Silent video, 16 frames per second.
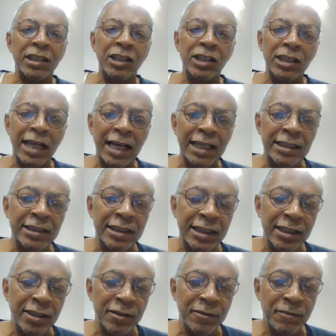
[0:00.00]
a good
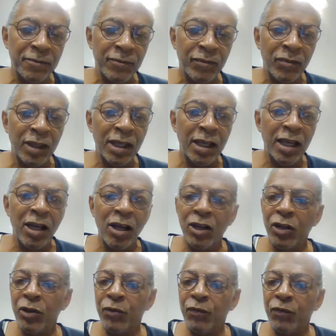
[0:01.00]
idea
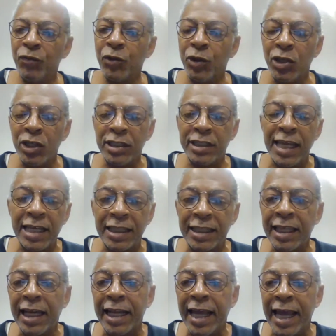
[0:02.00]
to take
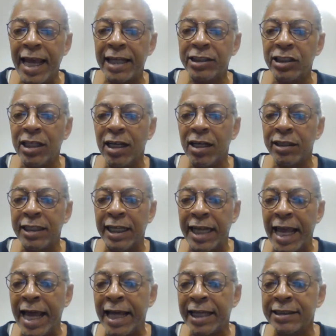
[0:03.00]
that hatchet out,
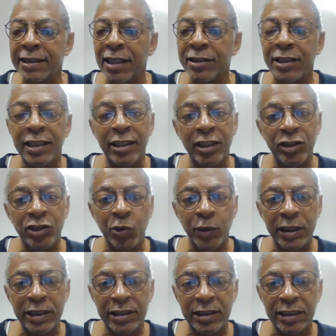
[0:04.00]
that axe out there, the
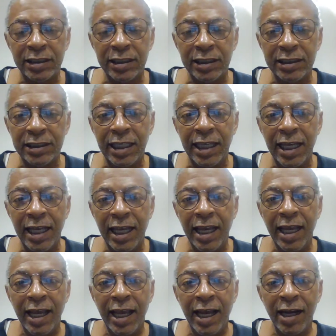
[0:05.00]
26-inch
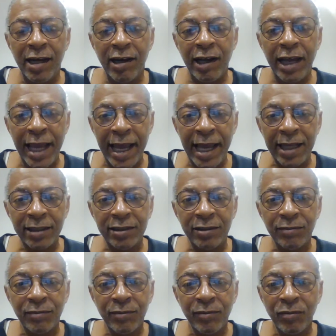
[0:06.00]
axe,
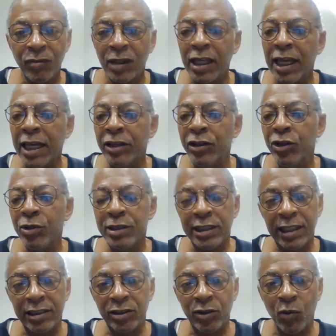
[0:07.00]
and use it
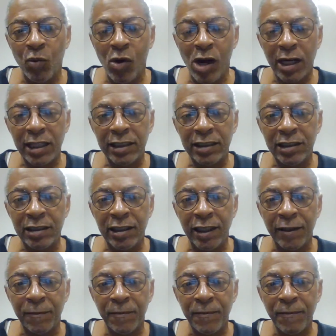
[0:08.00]
as a walking
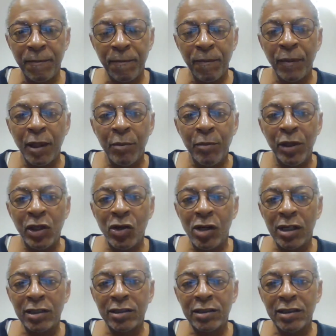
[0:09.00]
stick.
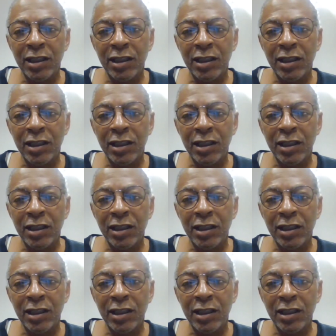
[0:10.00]
Because,